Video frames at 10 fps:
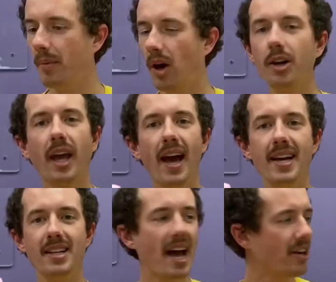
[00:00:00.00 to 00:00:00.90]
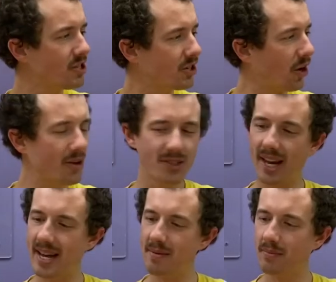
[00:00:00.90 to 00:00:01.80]
Okay, how did you go,
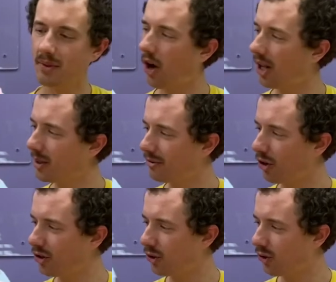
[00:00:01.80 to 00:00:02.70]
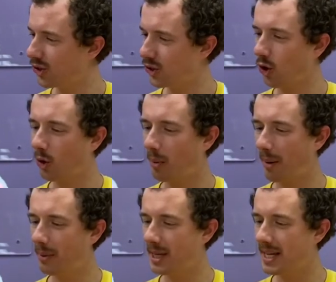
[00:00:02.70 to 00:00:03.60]
team? Kylie, we've got your sock
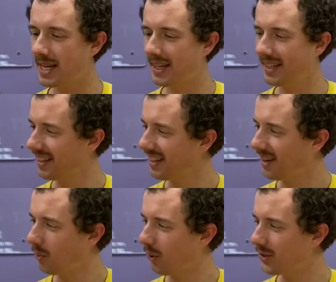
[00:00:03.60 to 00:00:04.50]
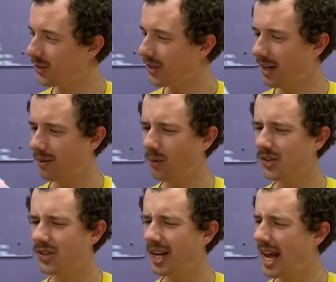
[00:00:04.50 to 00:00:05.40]
puppet here. What's uh,
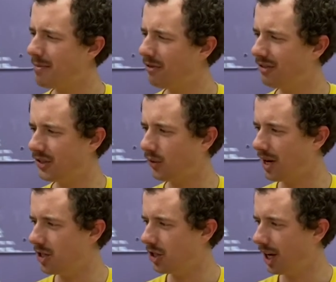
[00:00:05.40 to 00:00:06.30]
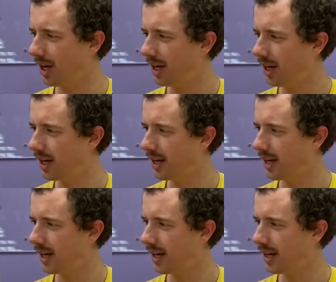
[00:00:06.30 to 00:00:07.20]
what's the name of this creature?
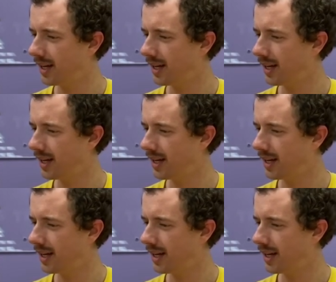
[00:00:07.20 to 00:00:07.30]
Uh, I